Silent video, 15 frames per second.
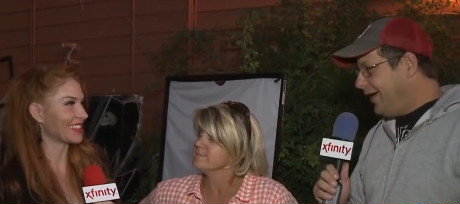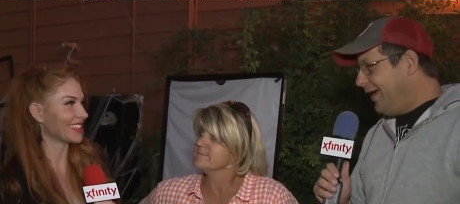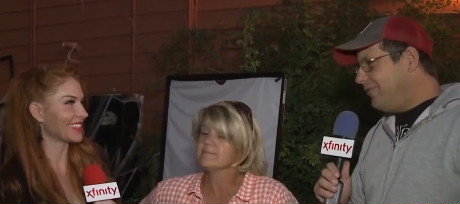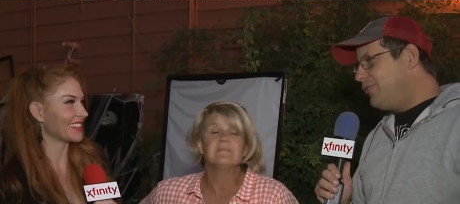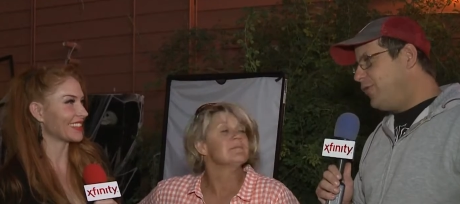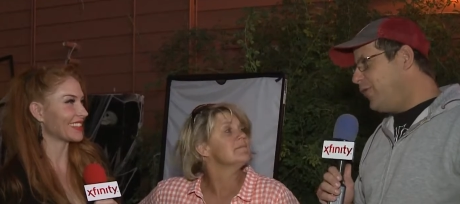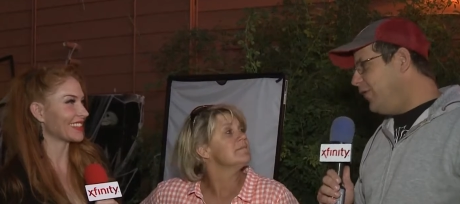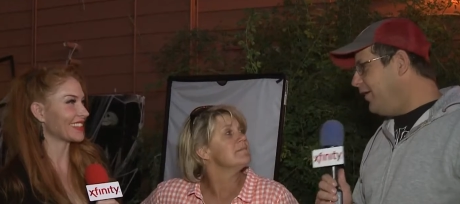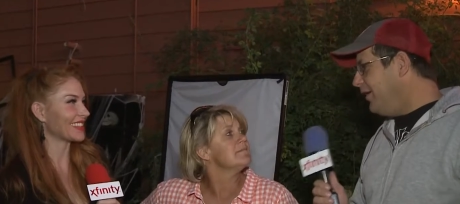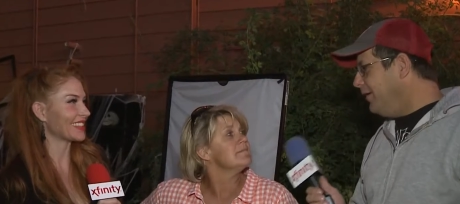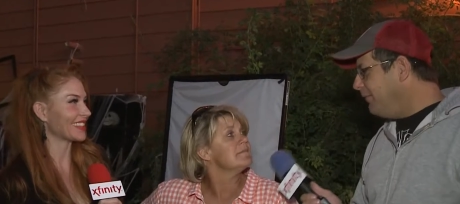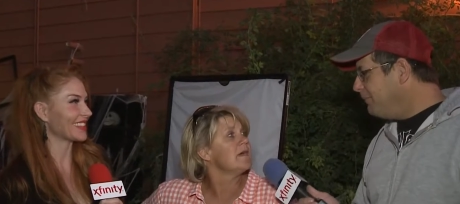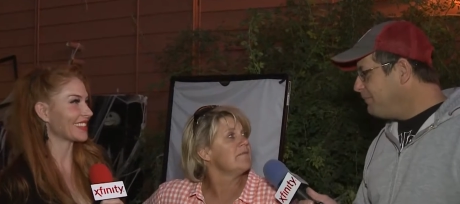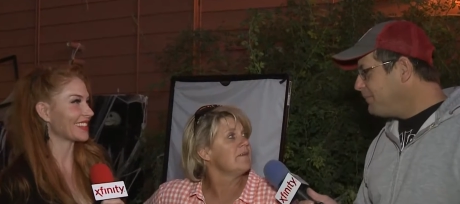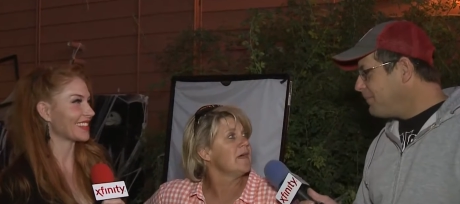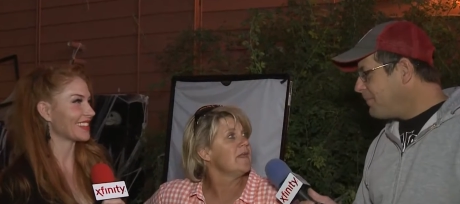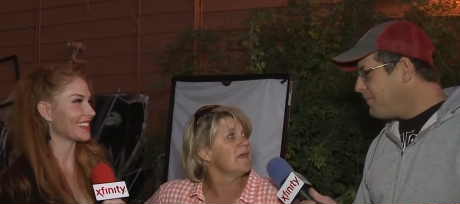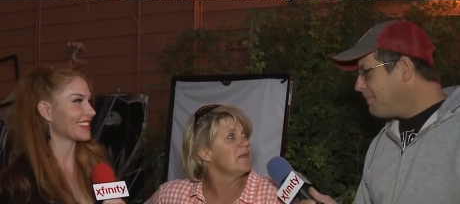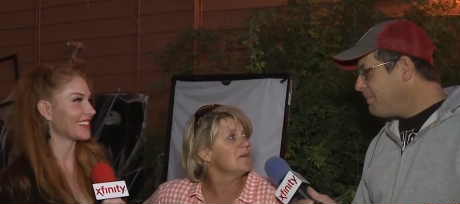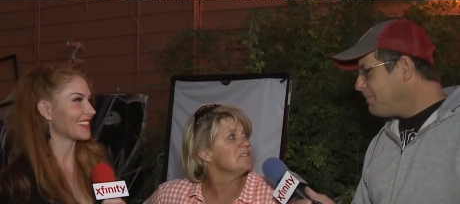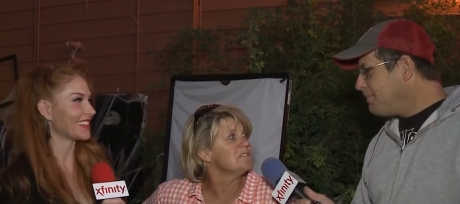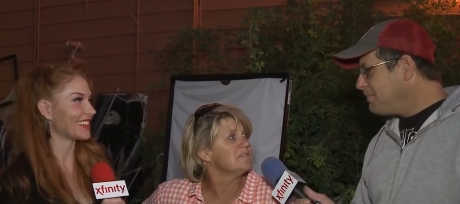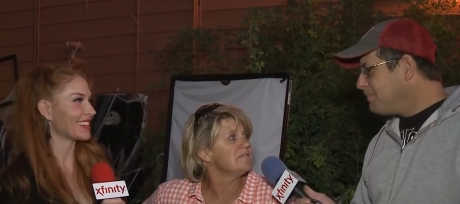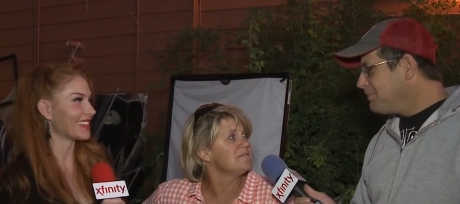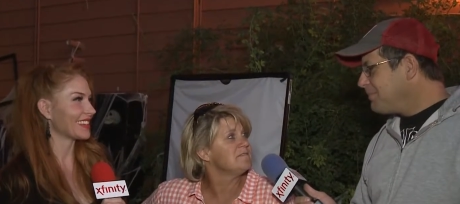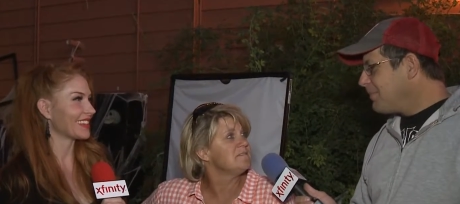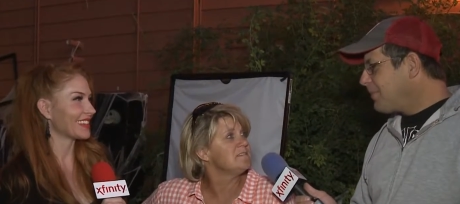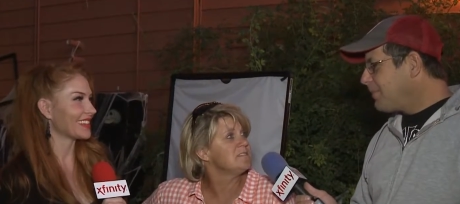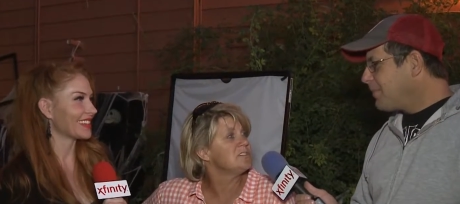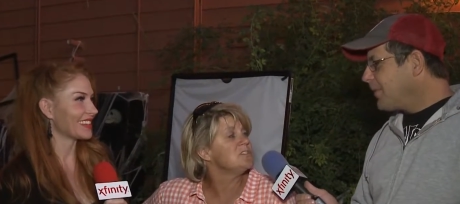Speaker 1: have to agree. I've had hundreds of
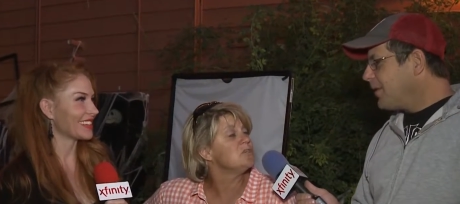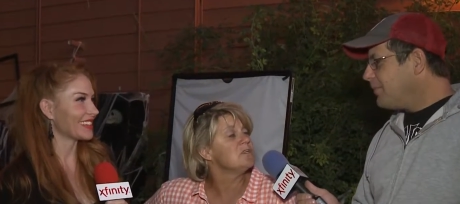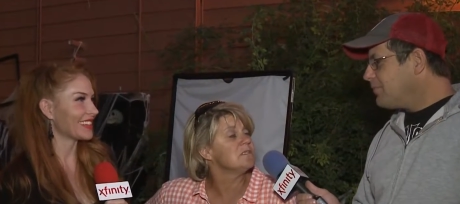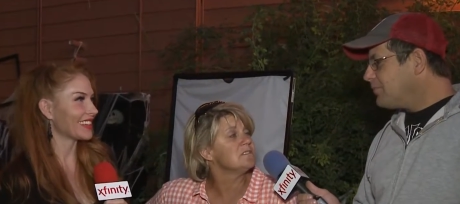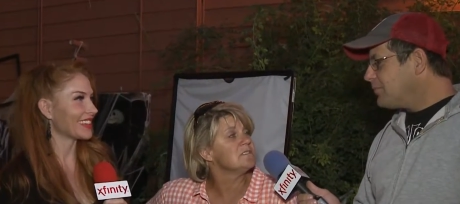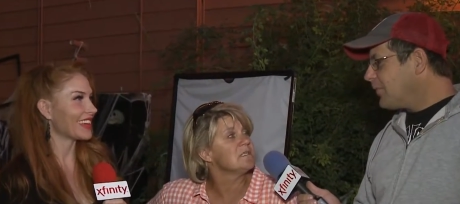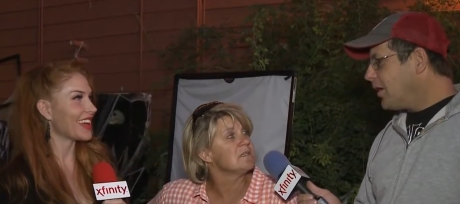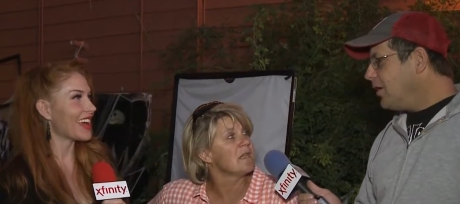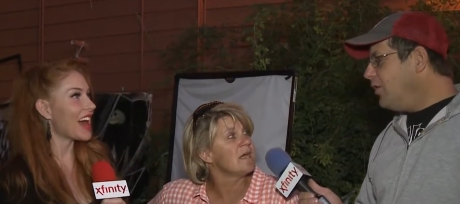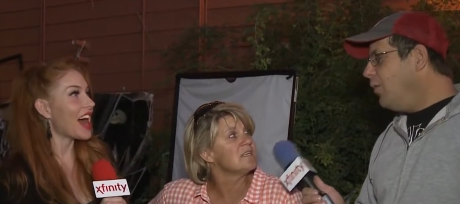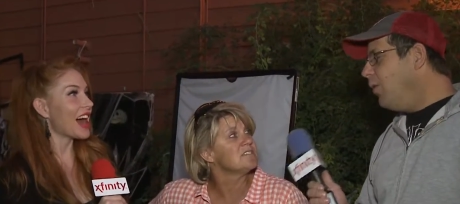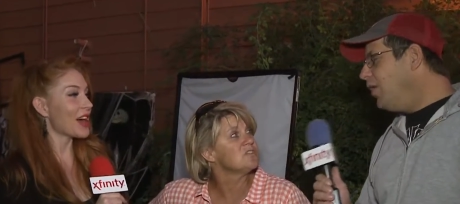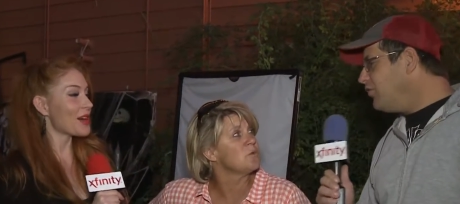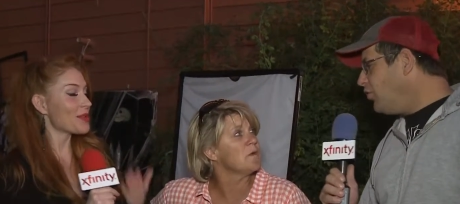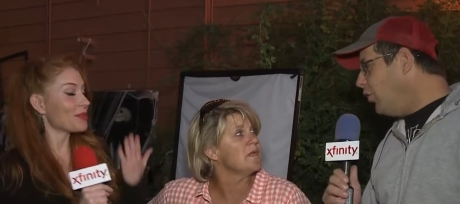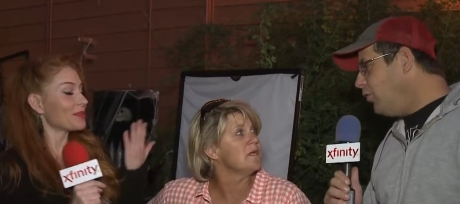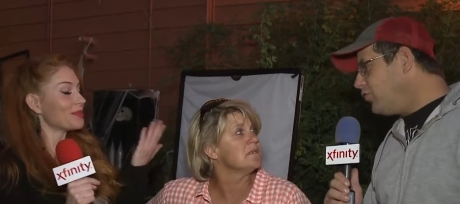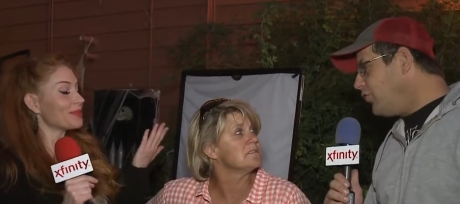students in last. You know what? Don't